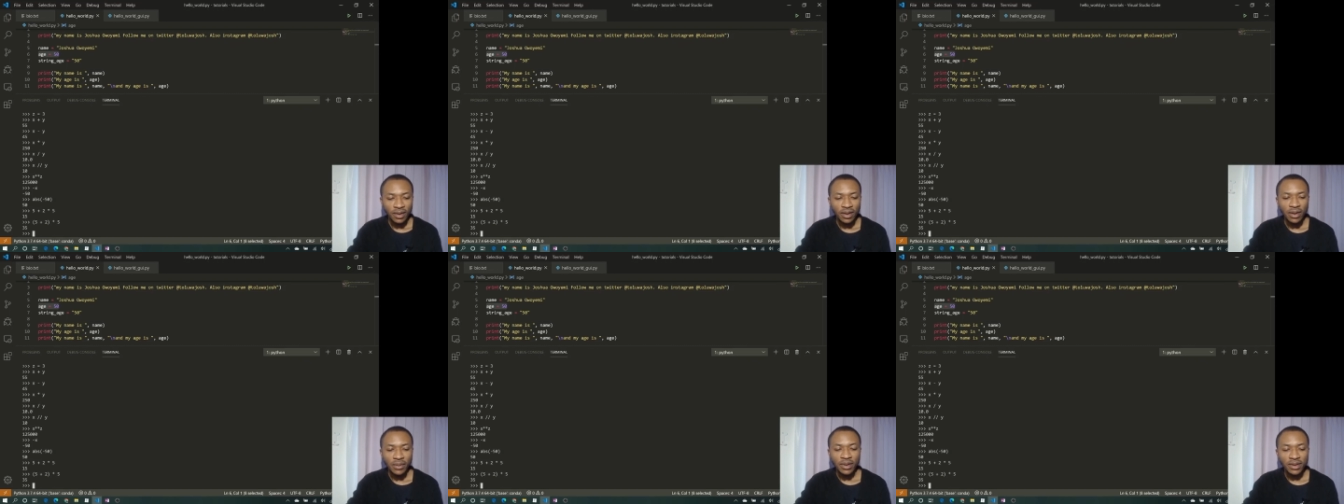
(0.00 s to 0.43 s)

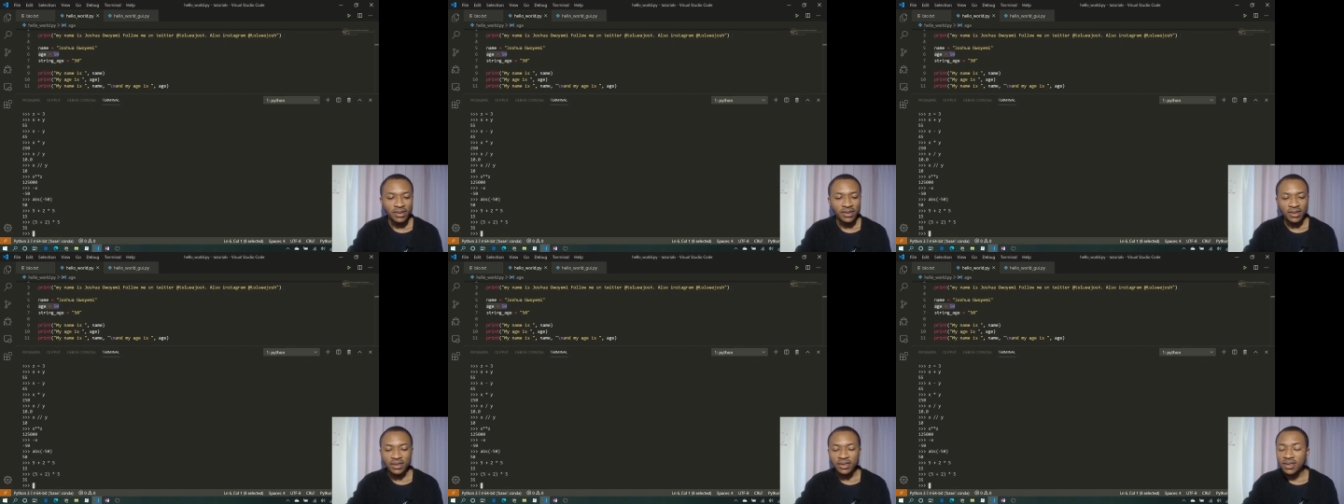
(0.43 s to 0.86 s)

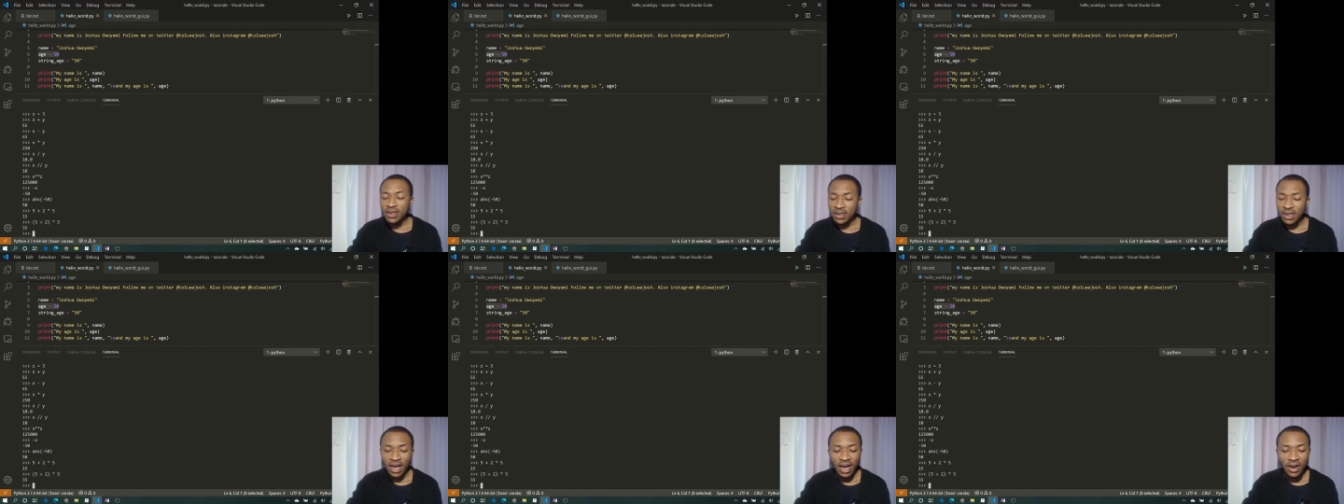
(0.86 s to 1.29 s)

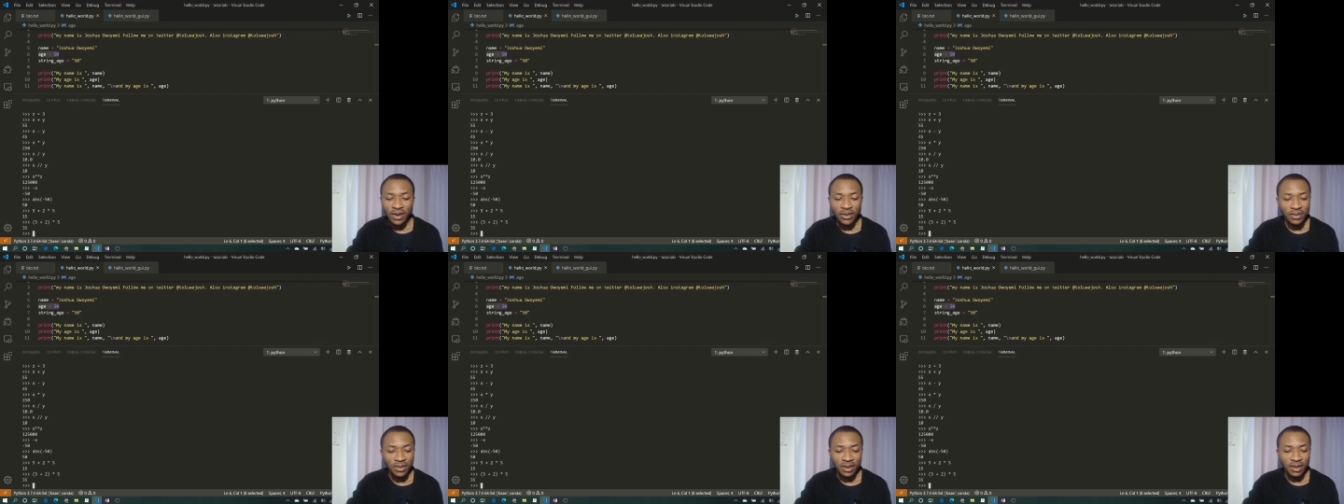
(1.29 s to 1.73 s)
is
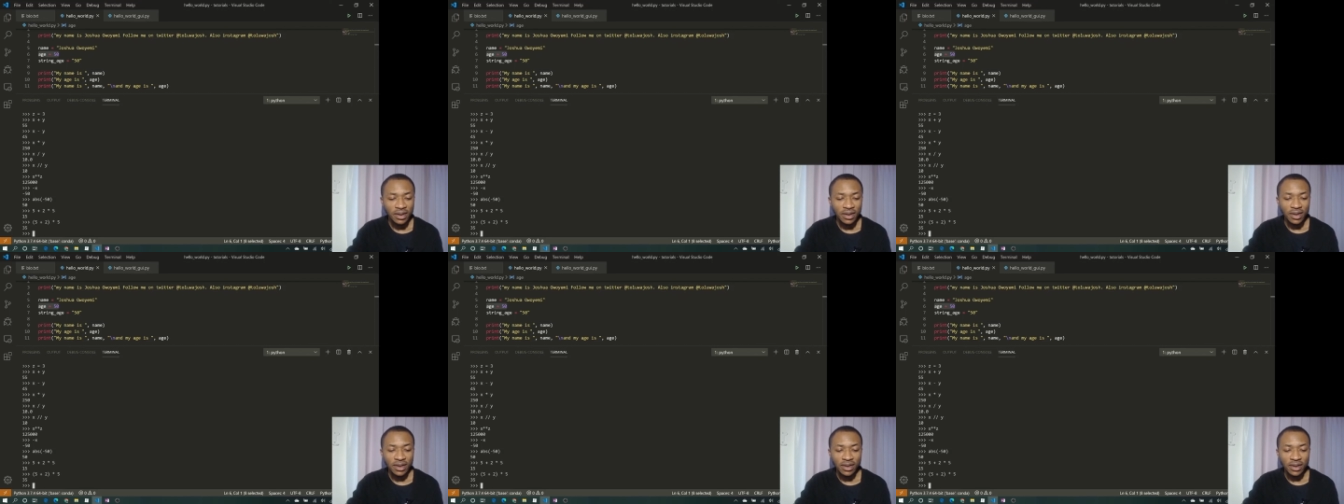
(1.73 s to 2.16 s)
how
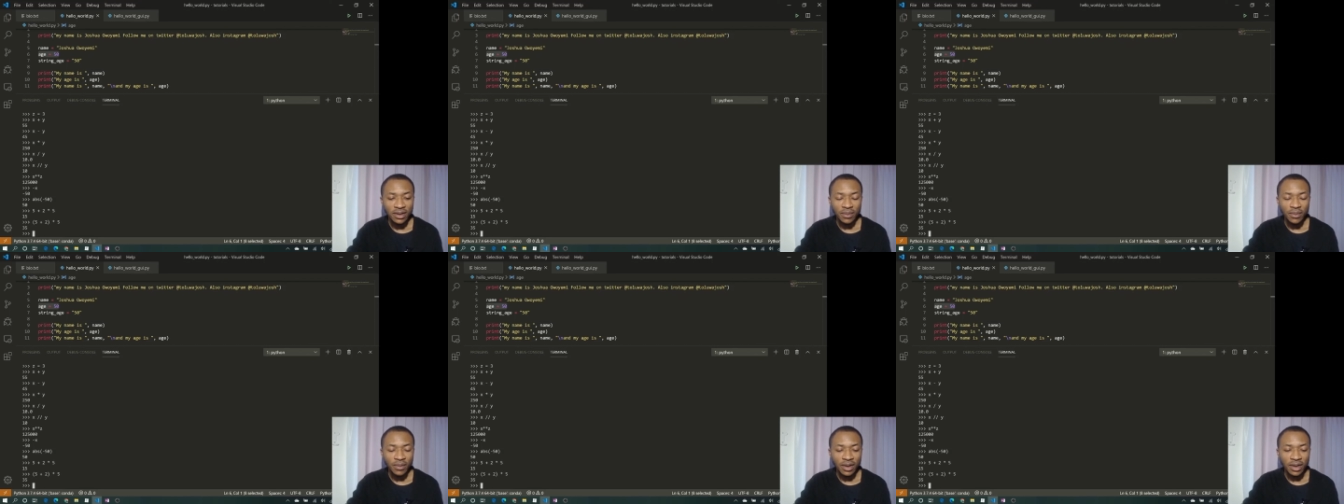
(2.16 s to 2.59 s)

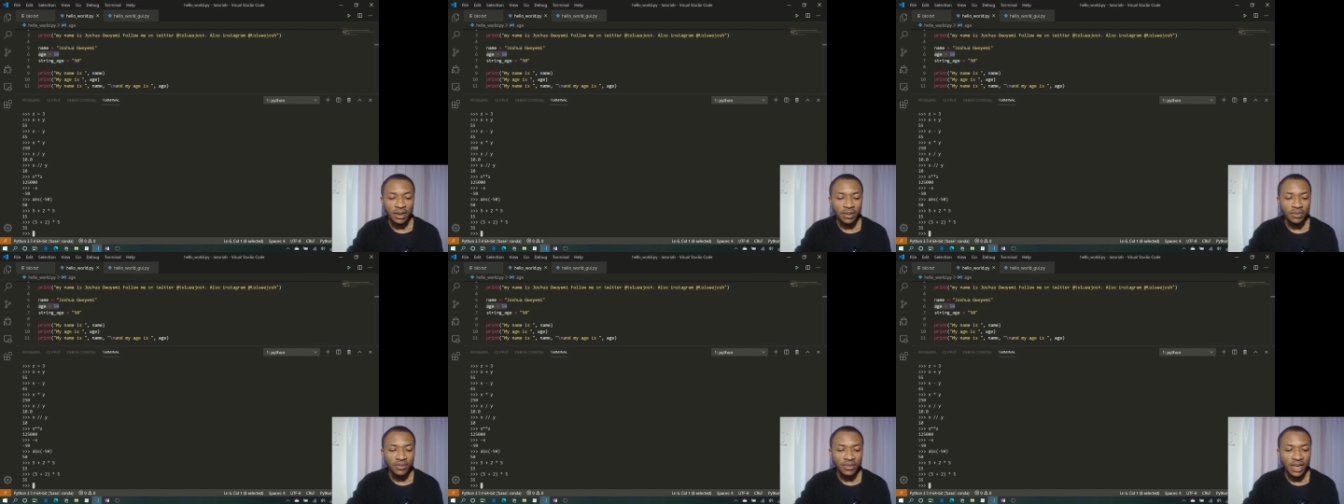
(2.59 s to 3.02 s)

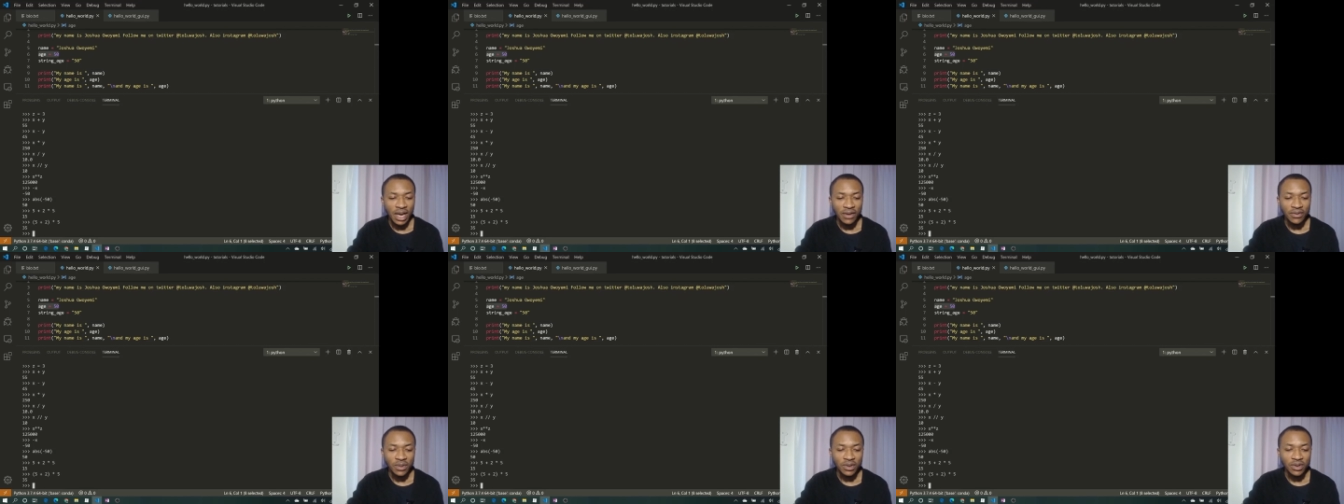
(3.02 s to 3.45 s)
the
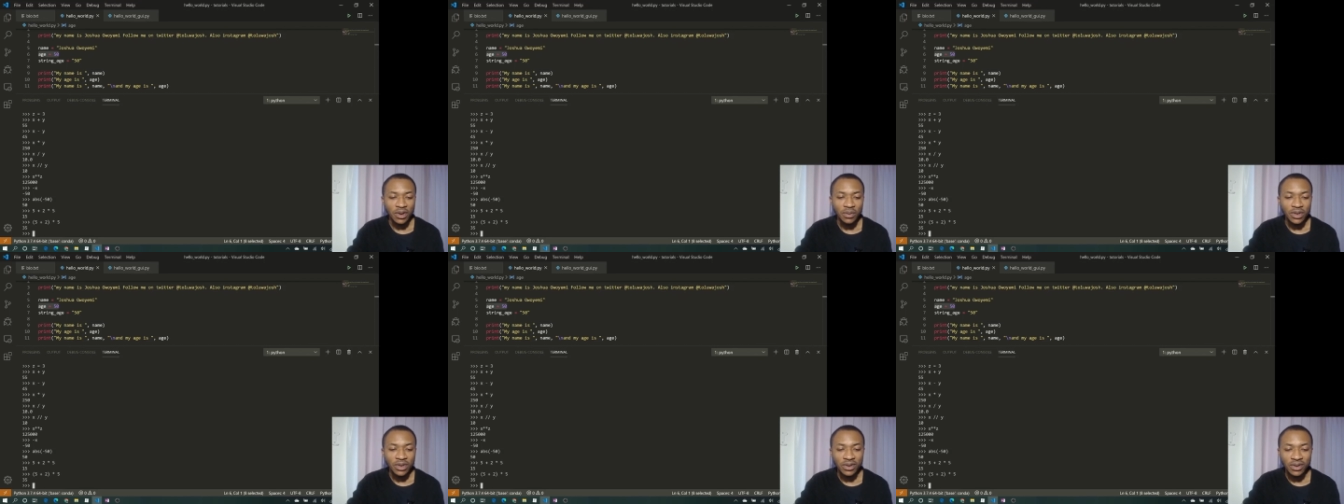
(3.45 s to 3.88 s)
arithmetic
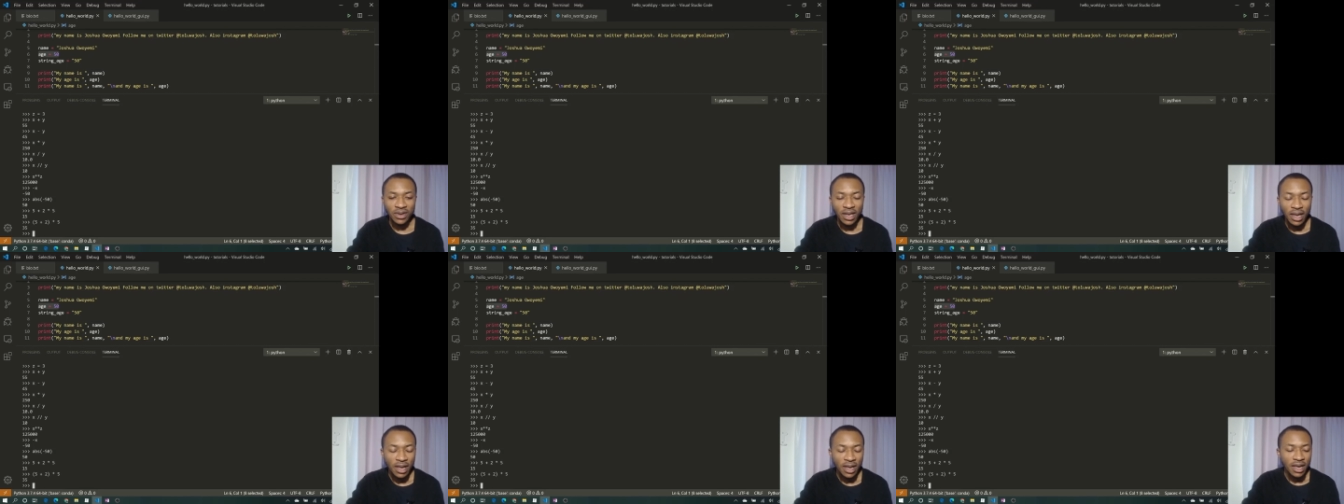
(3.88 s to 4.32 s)

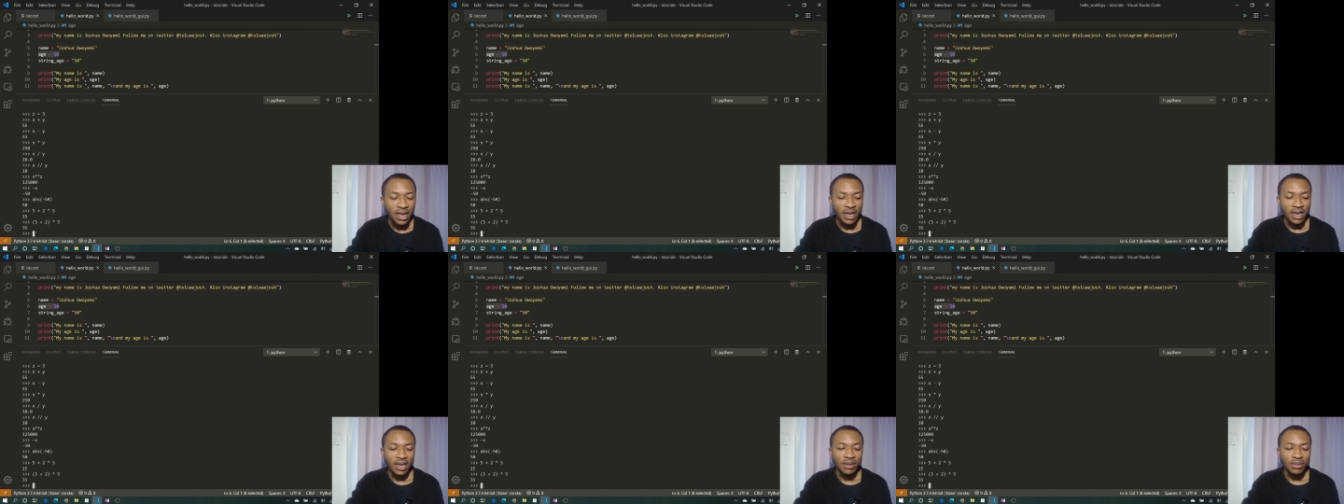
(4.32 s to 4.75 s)
operation
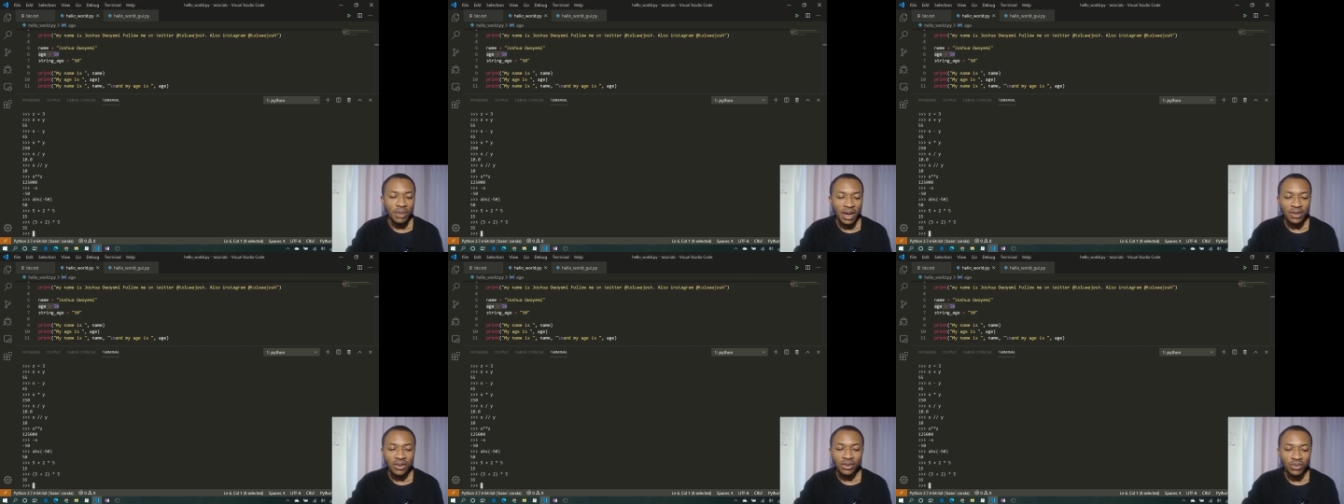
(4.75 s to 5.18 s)
in
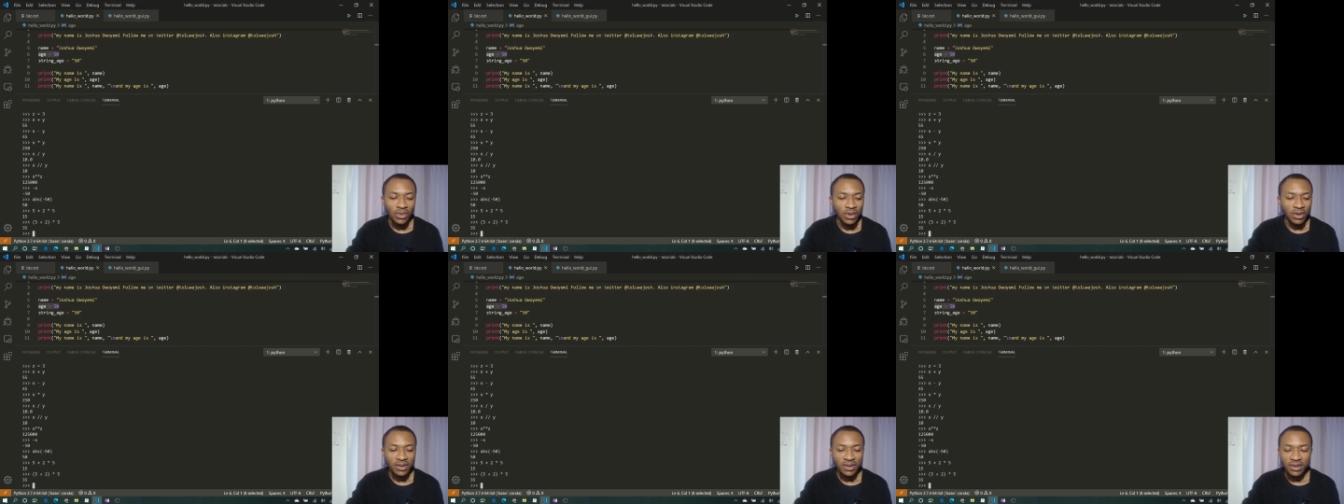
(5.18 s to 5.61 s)
Python
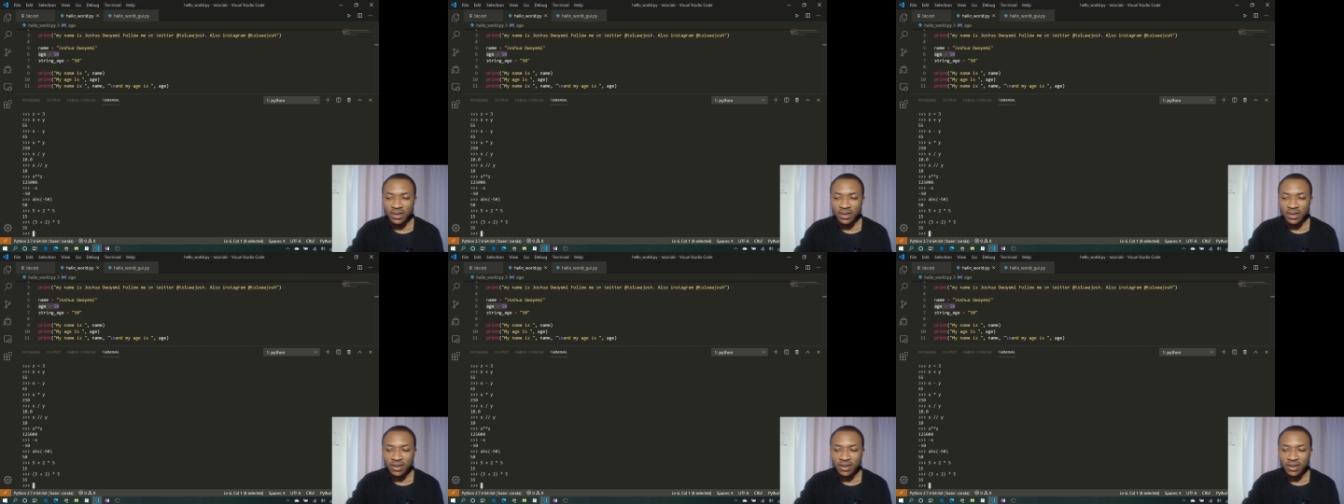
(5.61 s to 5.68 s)
works.